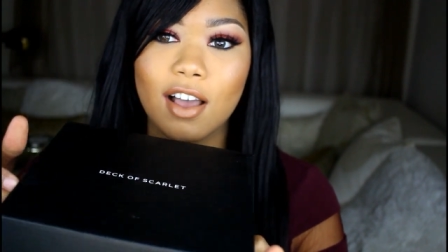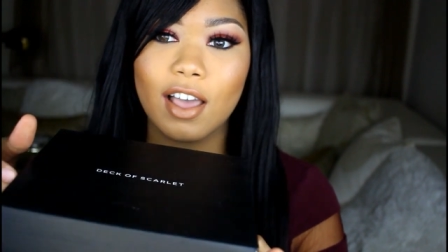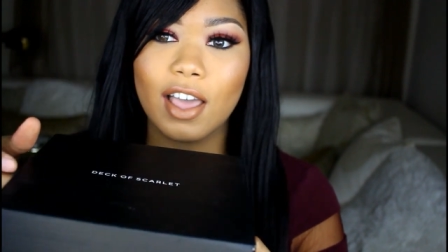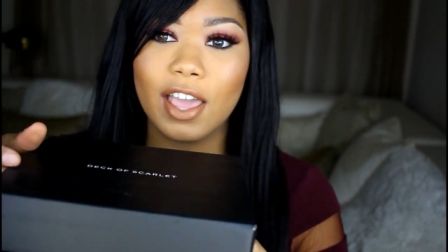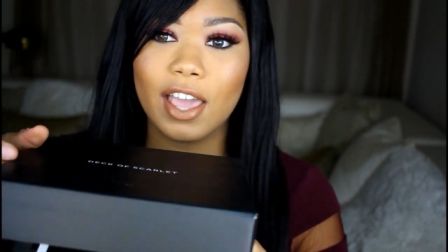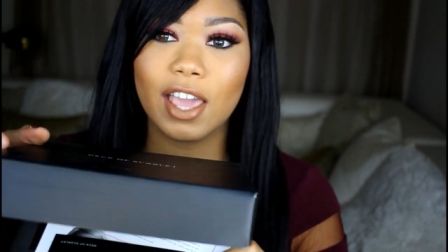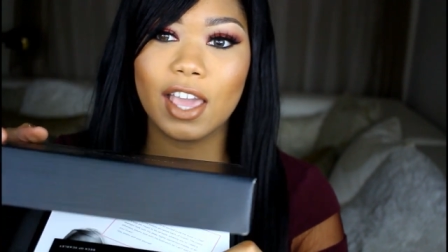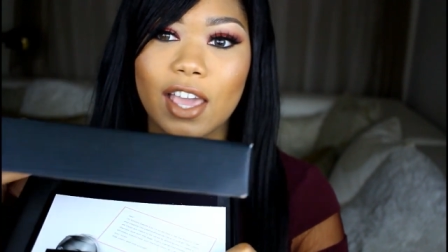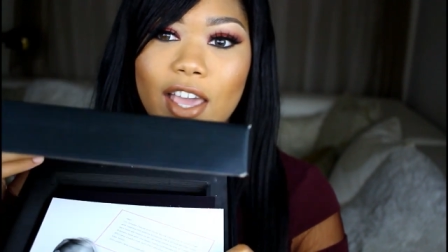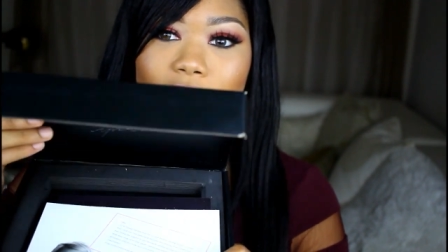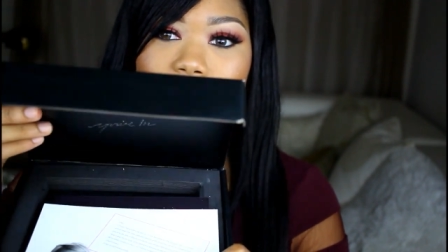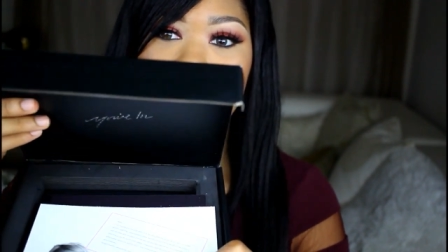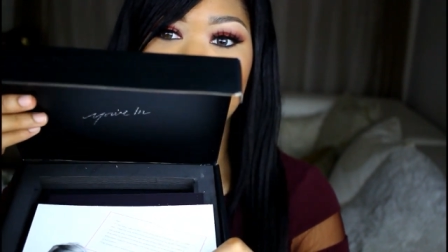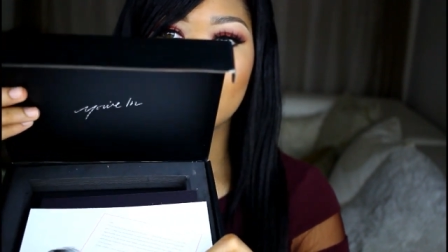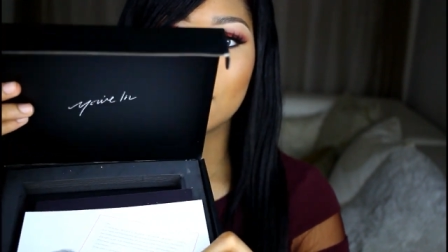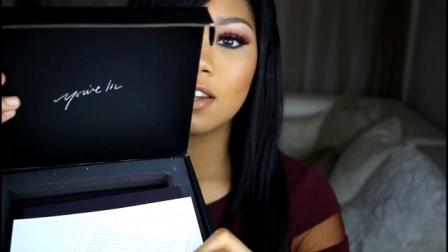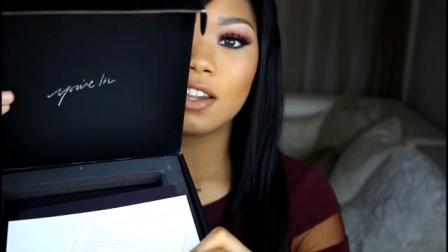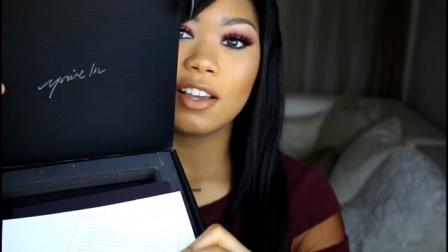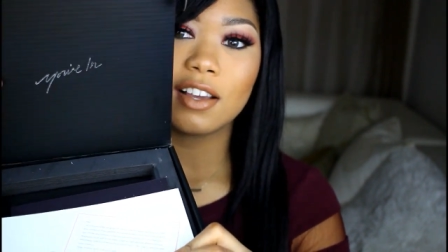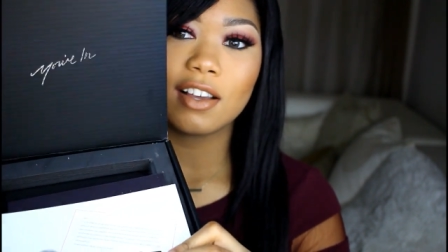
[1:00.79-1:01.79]

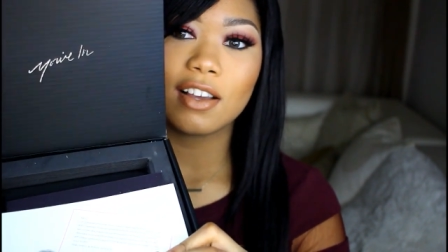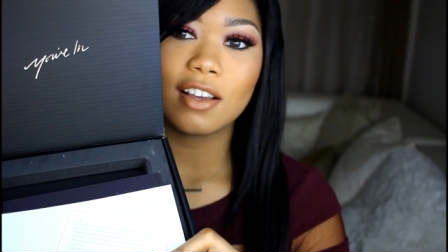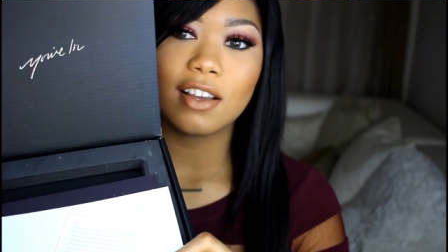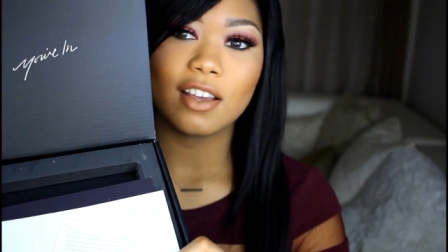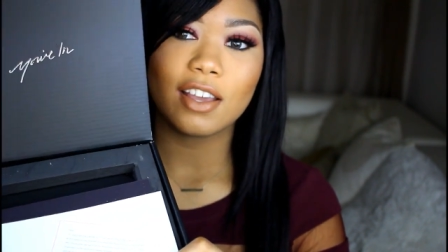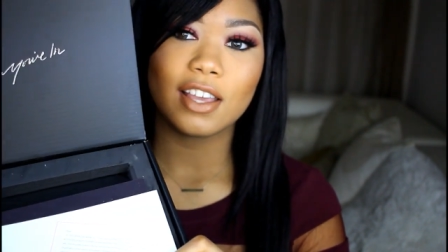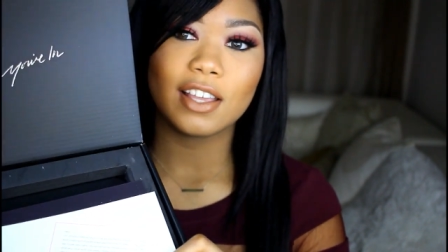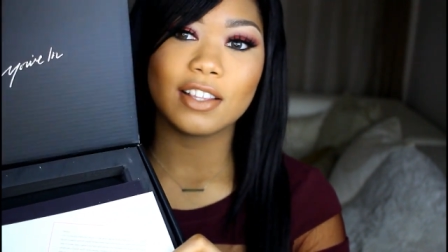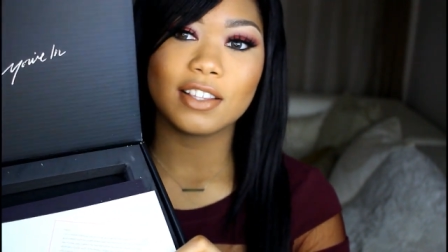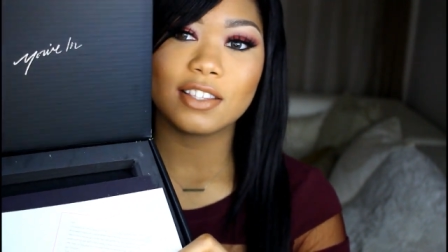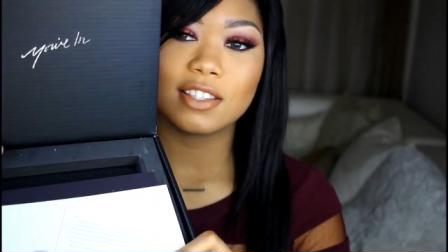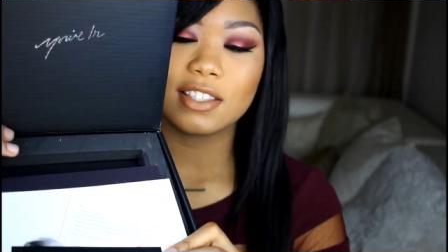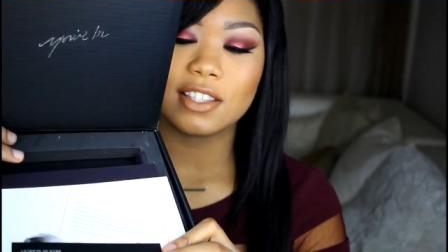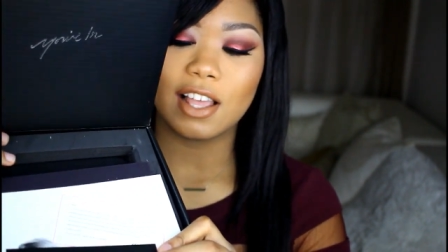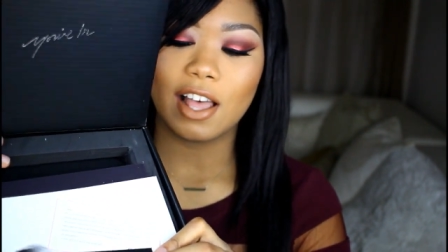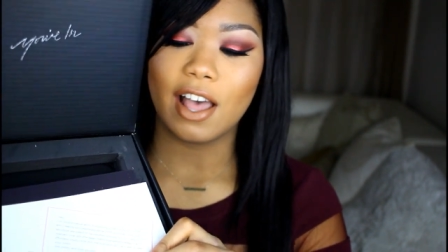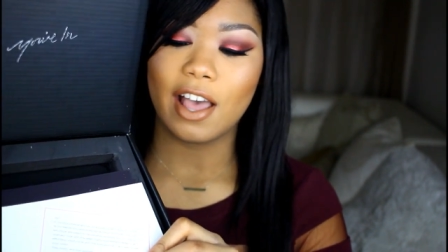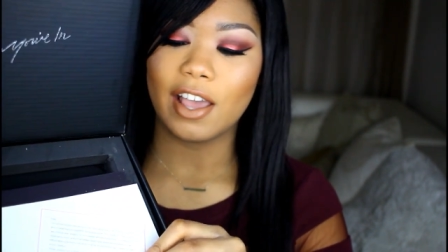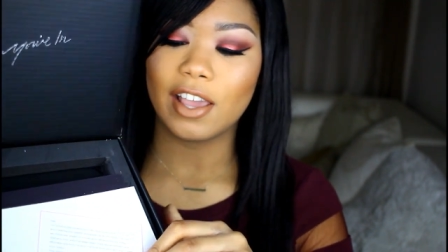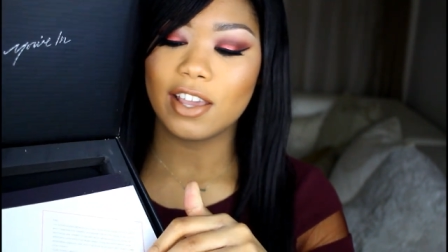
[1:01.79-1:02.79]
and
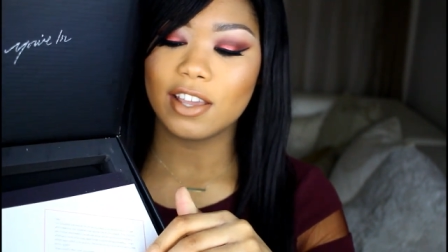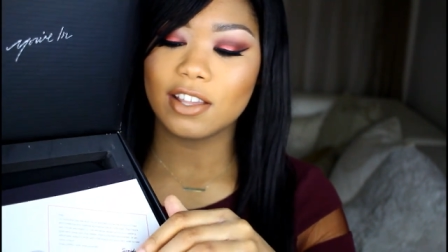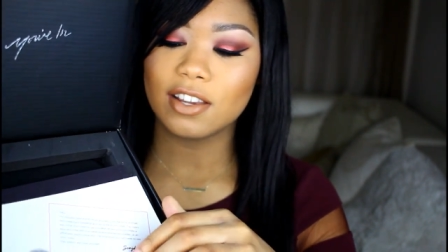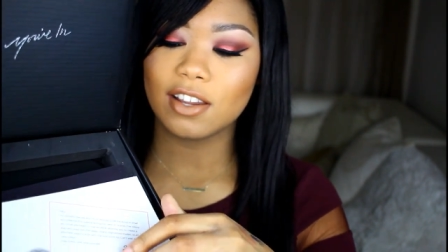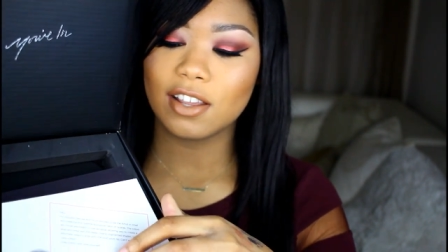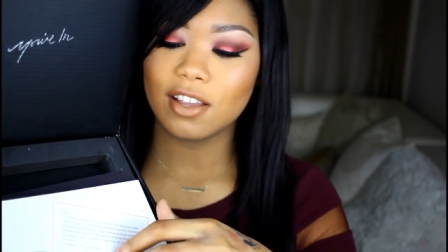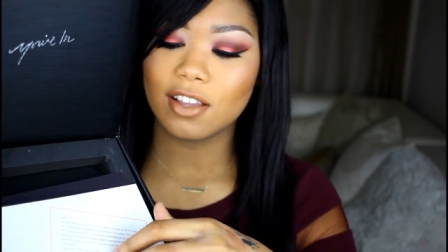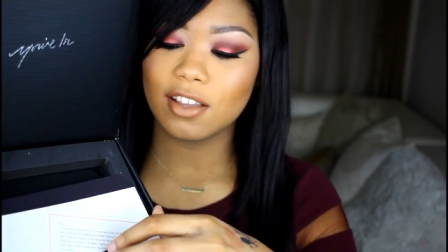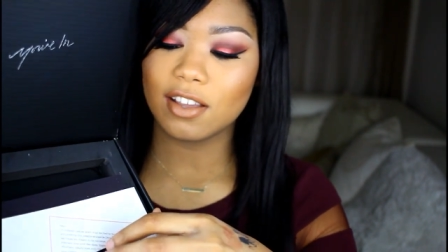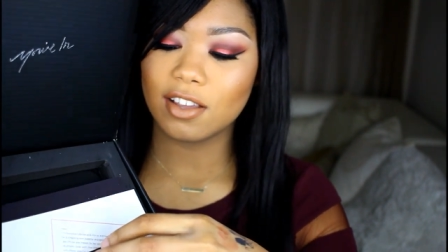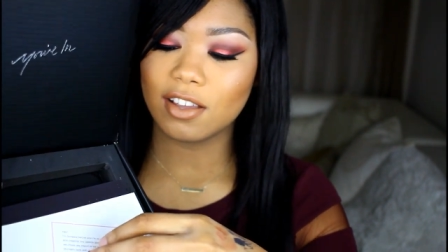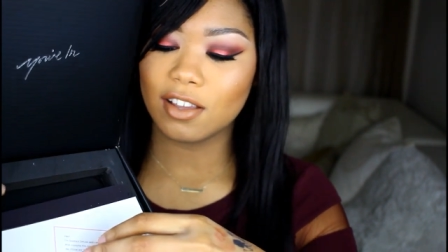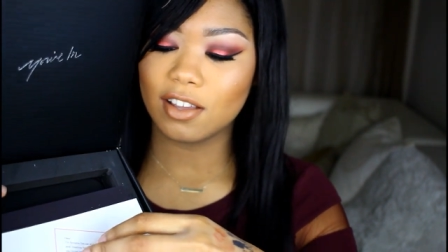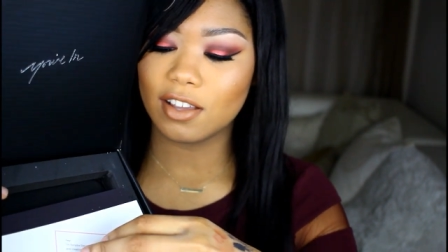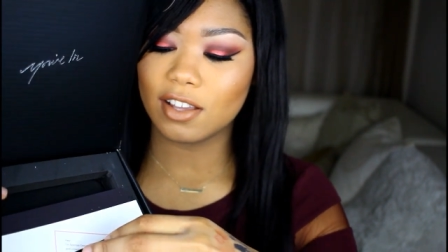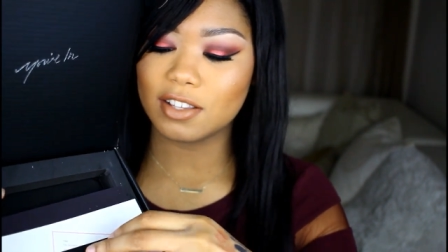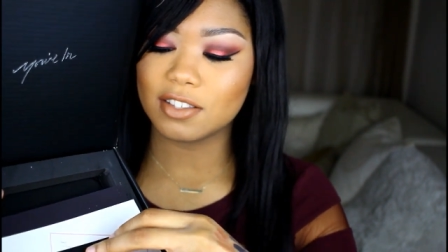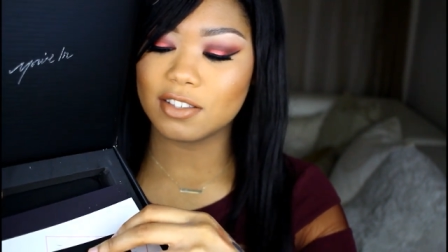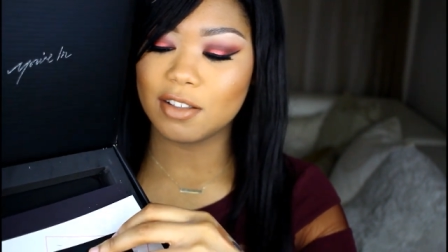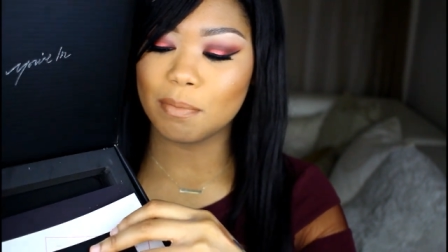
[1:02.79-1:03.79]
inside
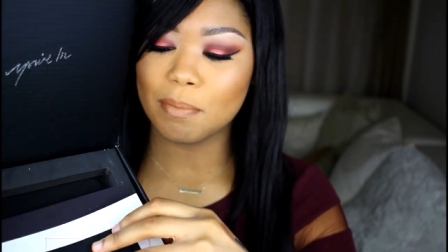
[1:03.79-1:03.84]
is the